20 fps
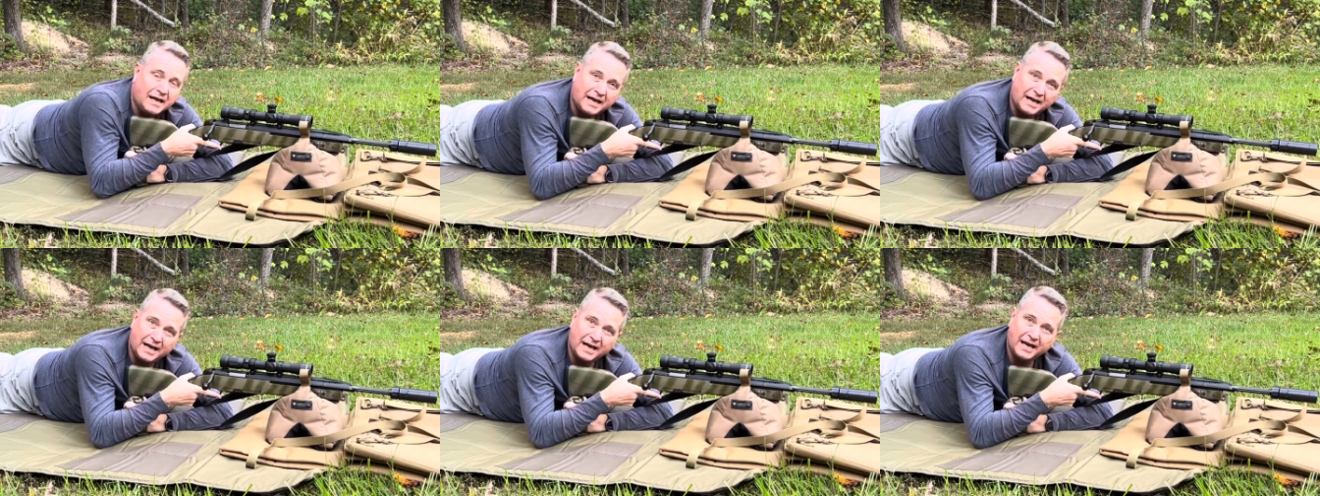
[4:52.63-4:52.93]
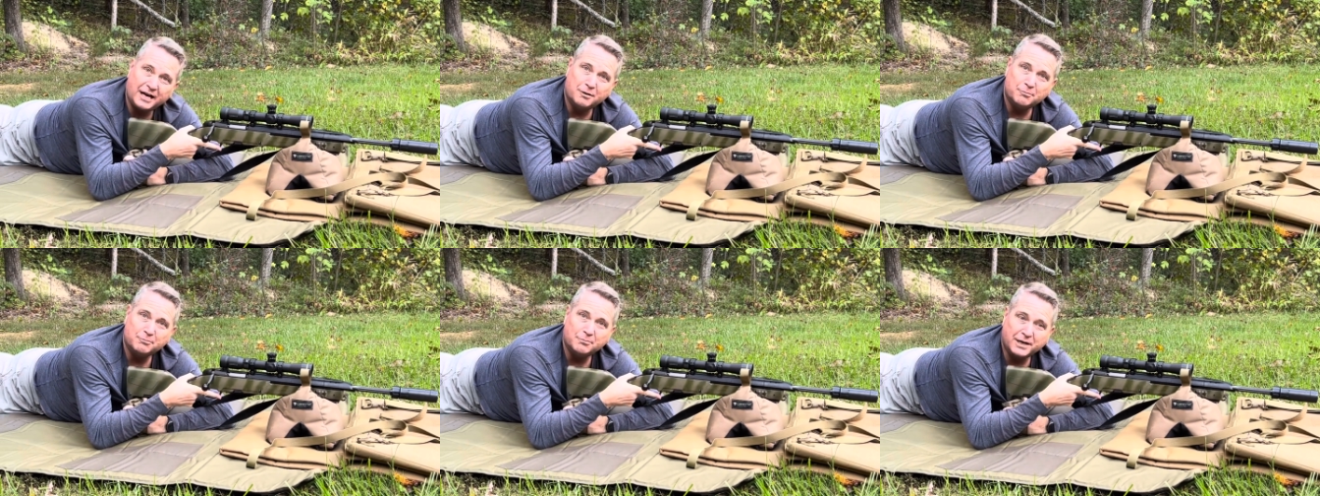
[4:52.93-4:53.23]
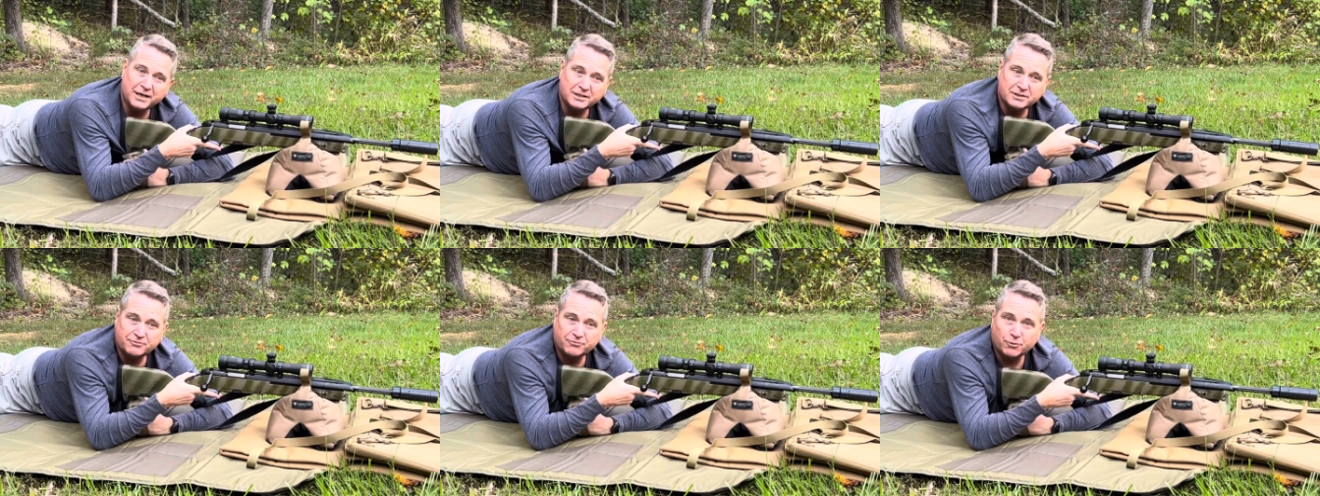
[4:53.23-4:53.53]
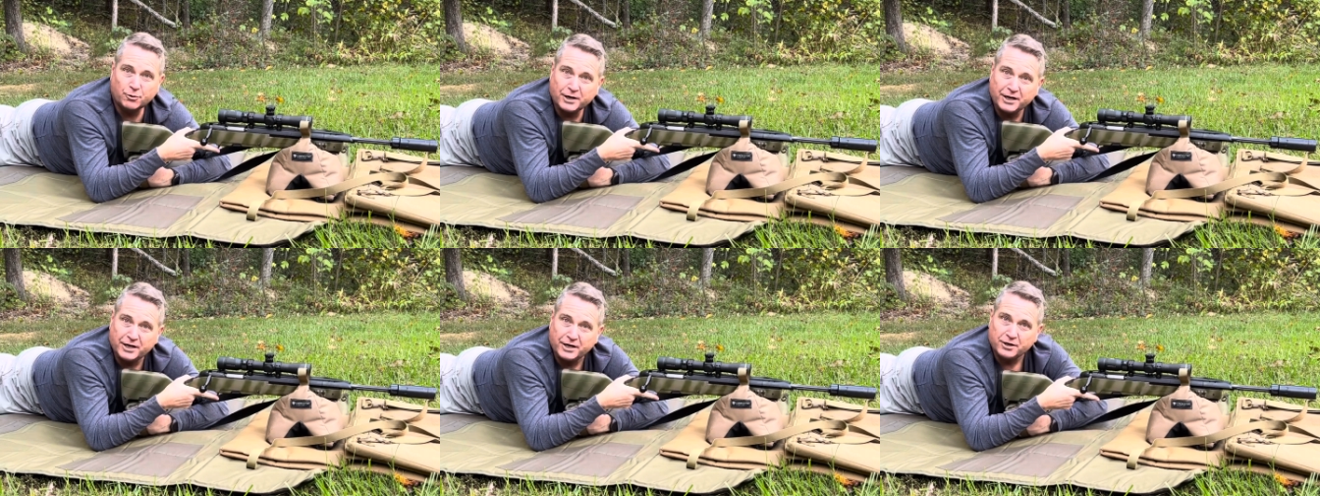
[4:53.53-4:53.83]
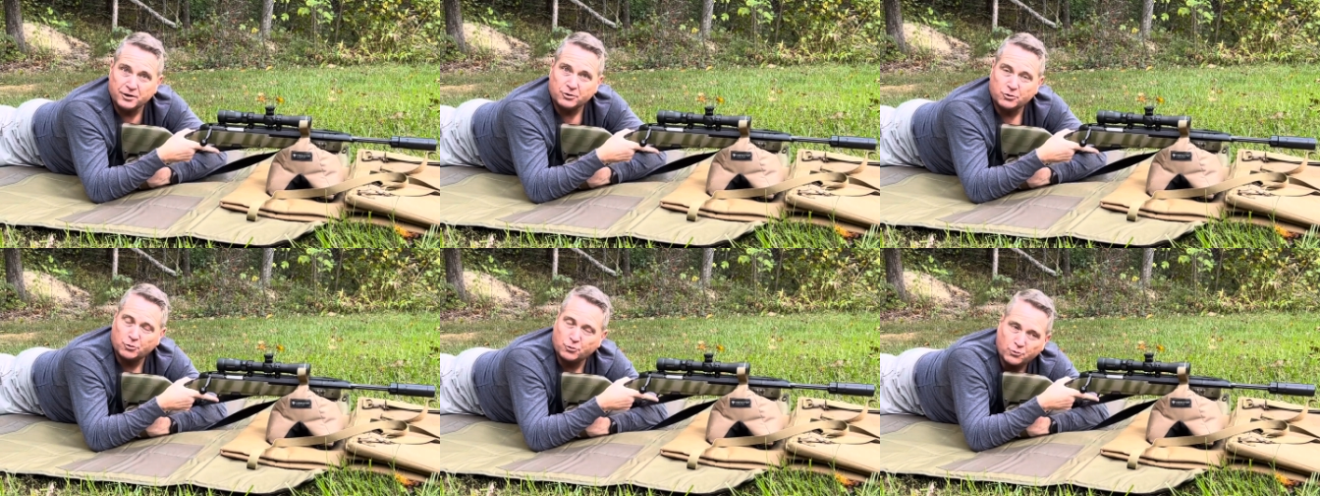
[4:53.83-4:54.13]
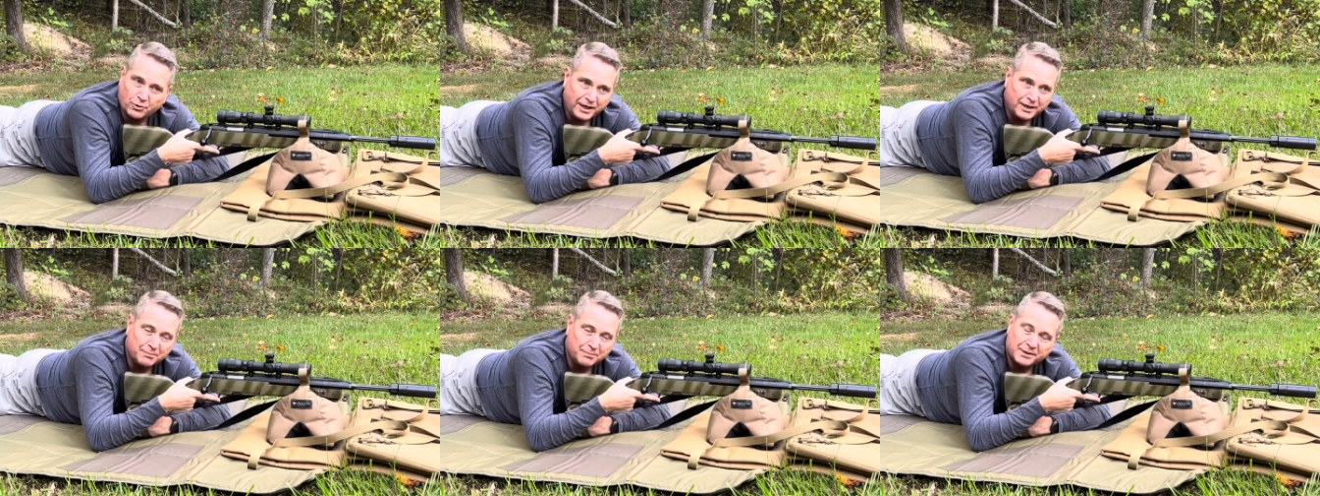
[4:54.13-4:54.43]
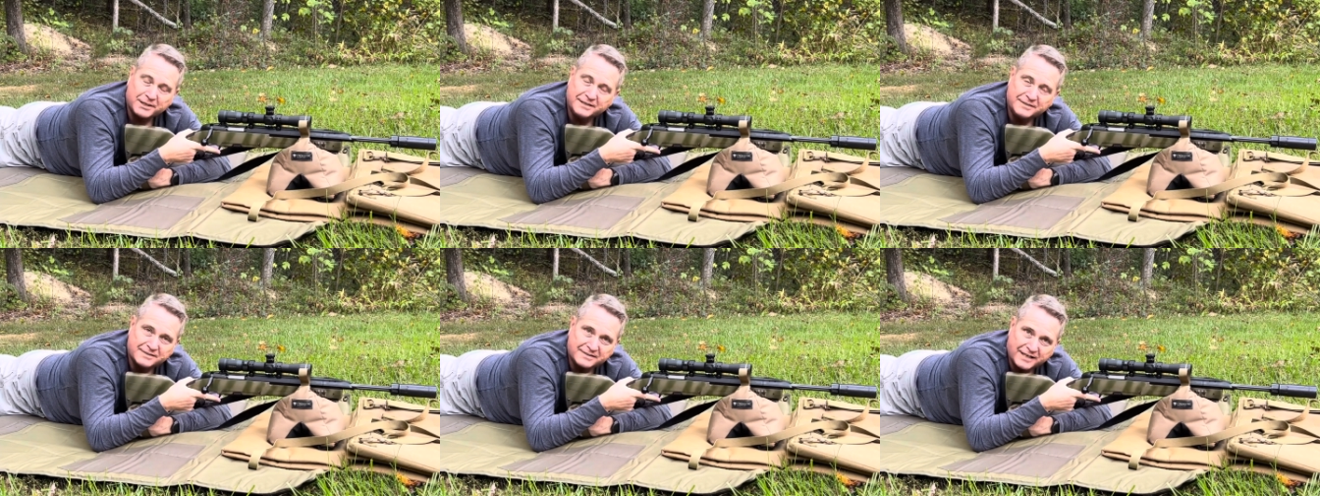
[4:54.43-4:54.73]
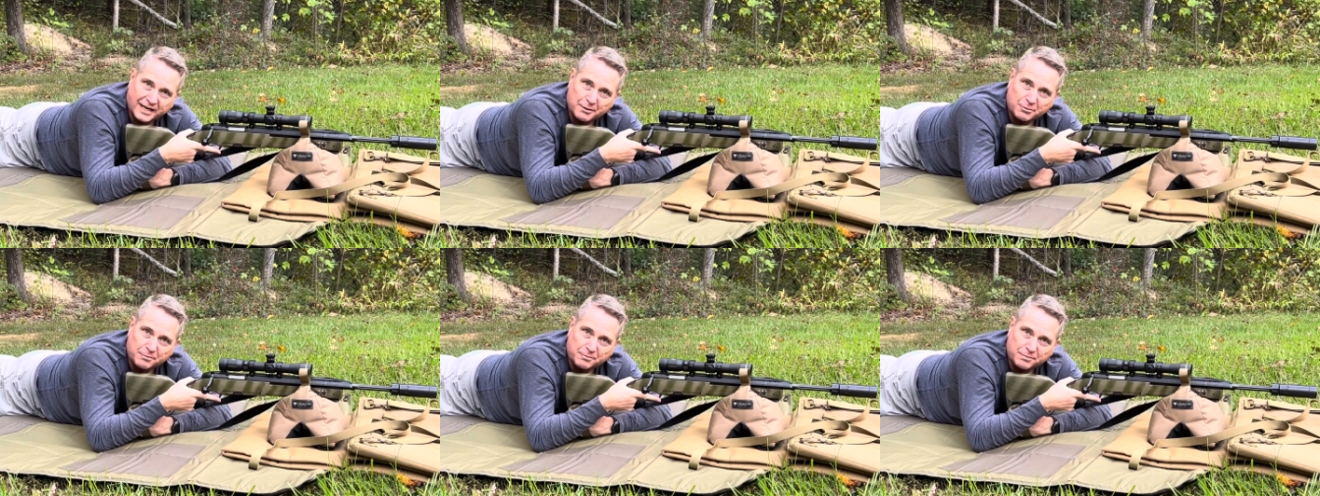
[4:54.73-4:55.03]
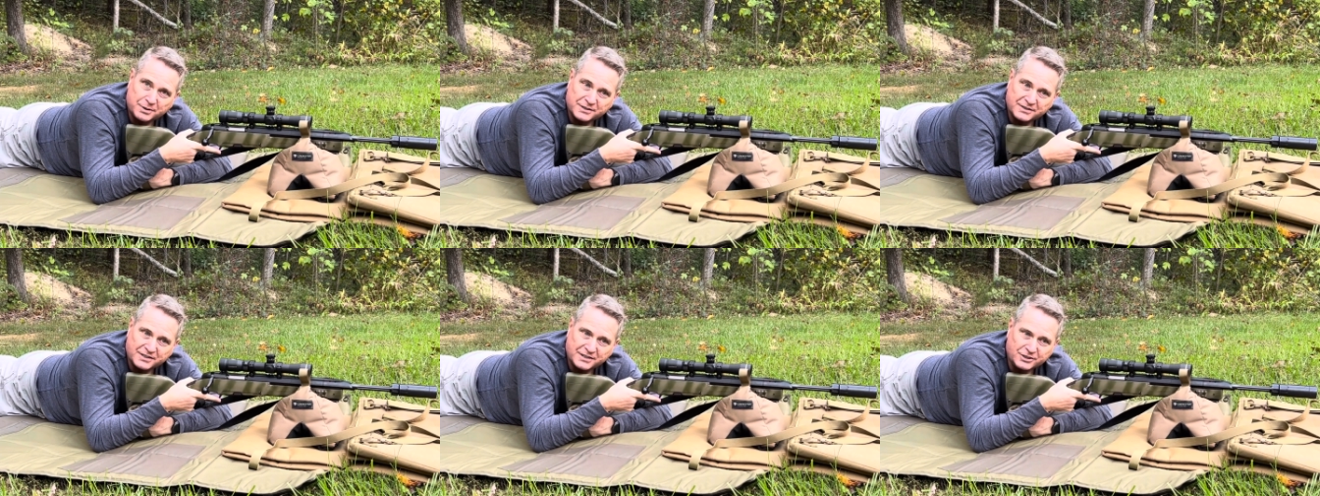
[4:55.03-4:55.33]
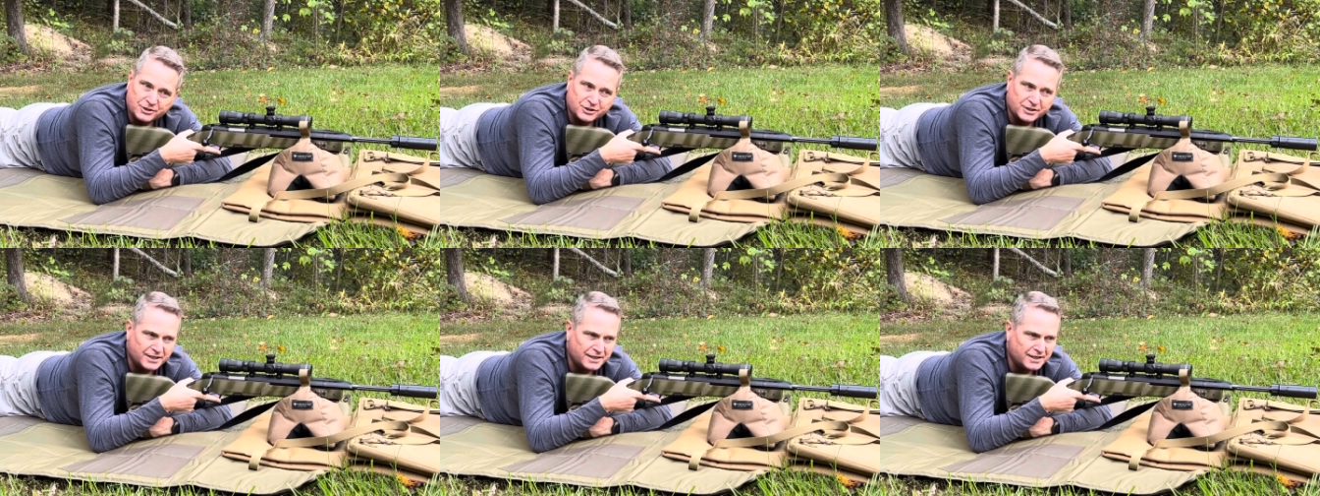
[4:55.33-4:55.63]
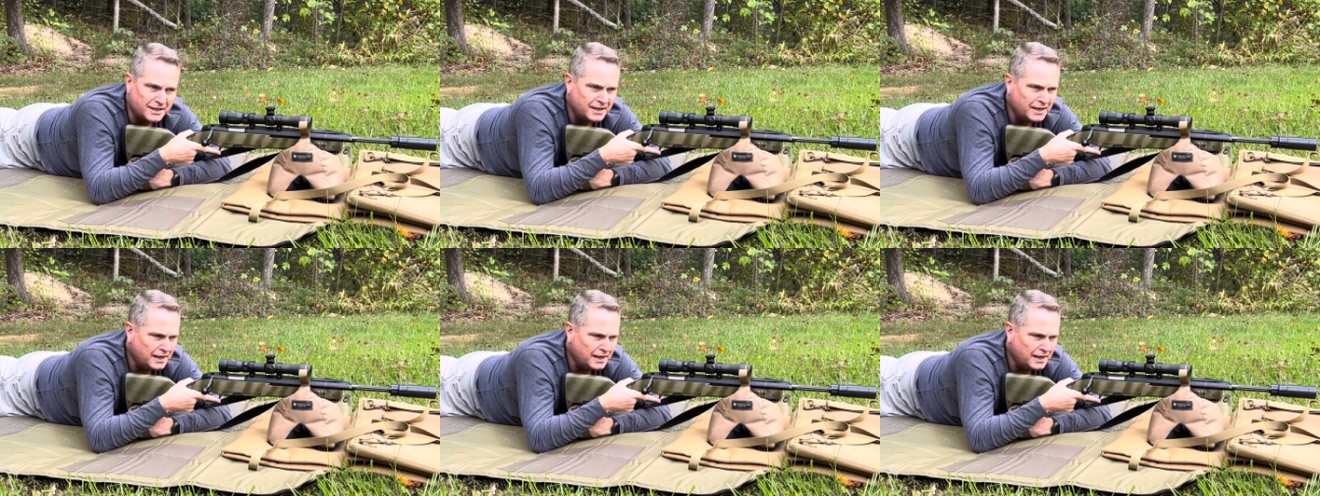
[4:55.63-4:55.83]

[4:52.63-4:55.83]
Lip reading: And it makes for an incredibly stable position.